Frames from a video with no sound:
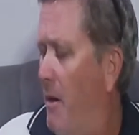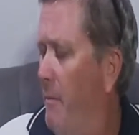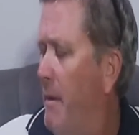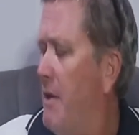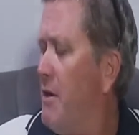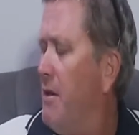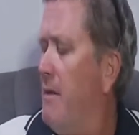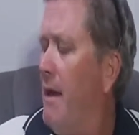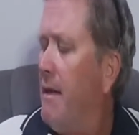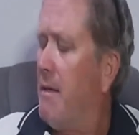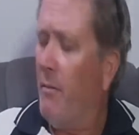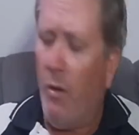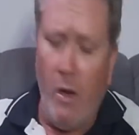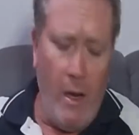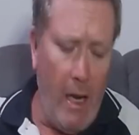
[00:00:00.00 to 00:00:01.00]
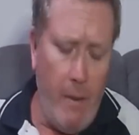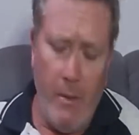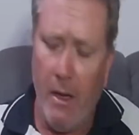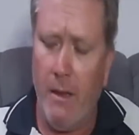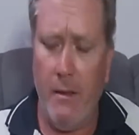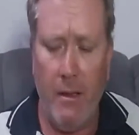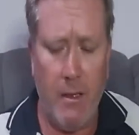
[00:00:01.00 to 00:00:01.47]
I mentioned that to Minelab,
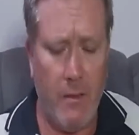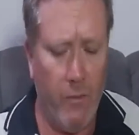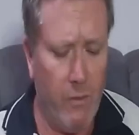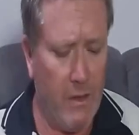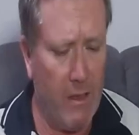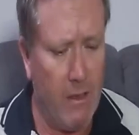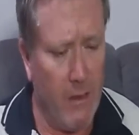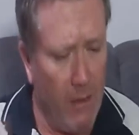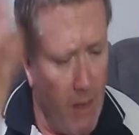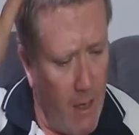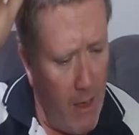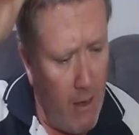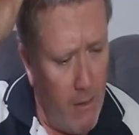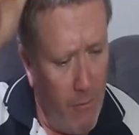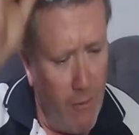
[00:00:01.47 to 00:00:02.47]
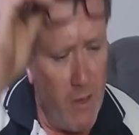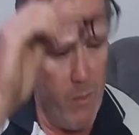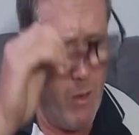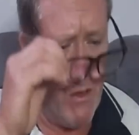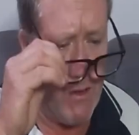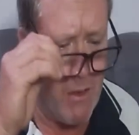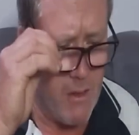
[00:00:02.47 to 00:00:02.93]
and this was their
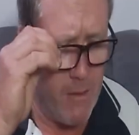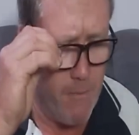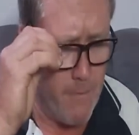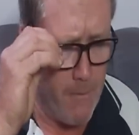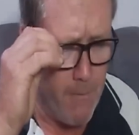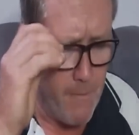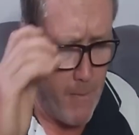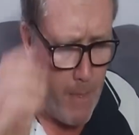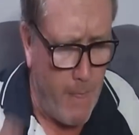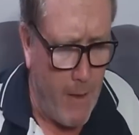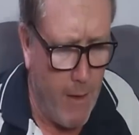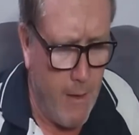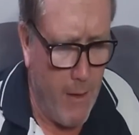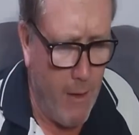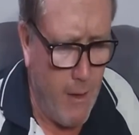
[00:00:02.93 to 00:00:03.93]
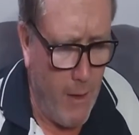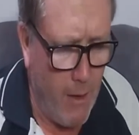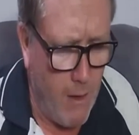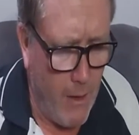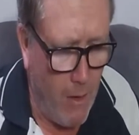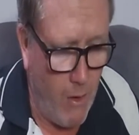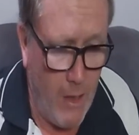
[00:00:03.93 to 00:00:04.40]
response.
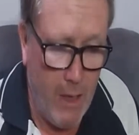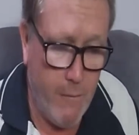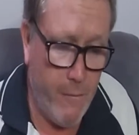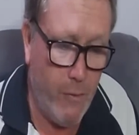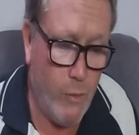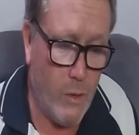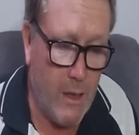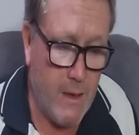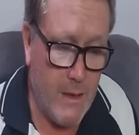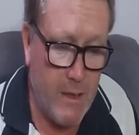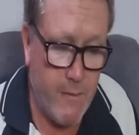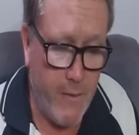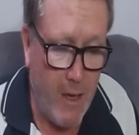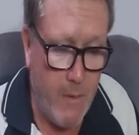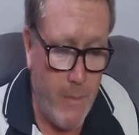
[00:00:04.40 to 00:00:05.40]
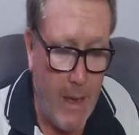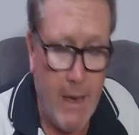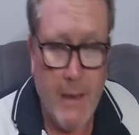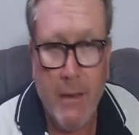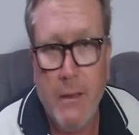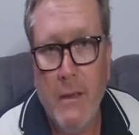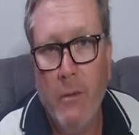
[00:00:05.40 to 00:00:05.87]
I have forwarded this
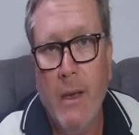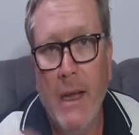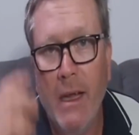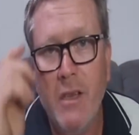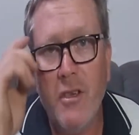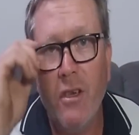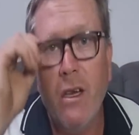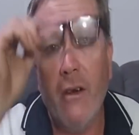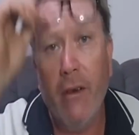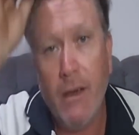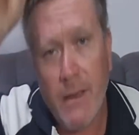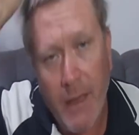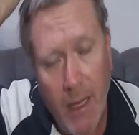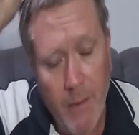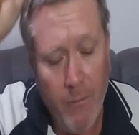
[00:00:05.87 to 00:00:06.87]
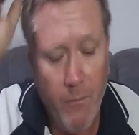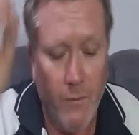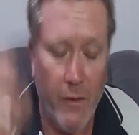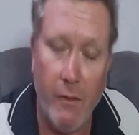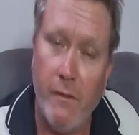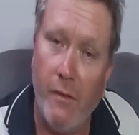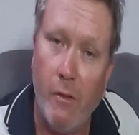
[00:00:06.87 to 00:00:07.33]
feedback to our engineering team
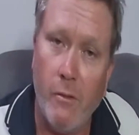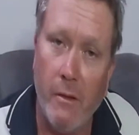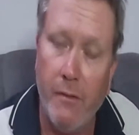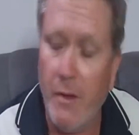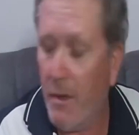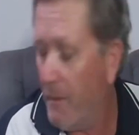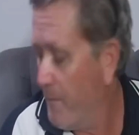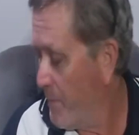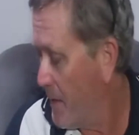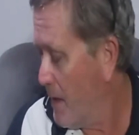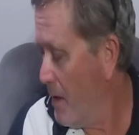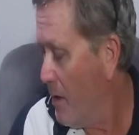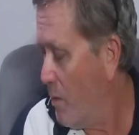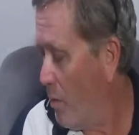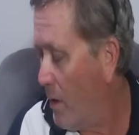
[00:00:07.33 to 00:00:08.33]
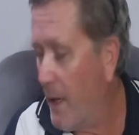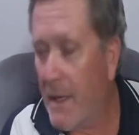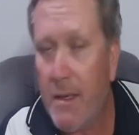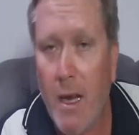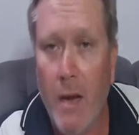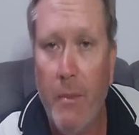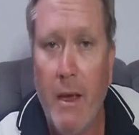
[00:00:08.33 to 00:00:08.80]
for review. Well,
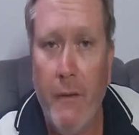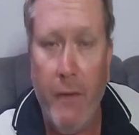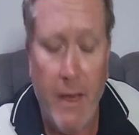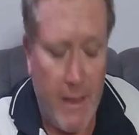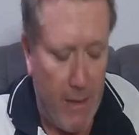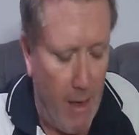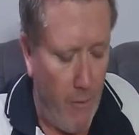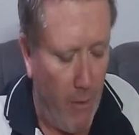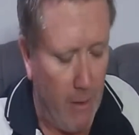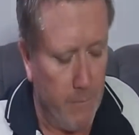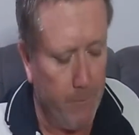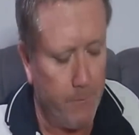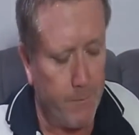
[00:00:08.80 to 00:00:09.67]
let's hope they fix that one.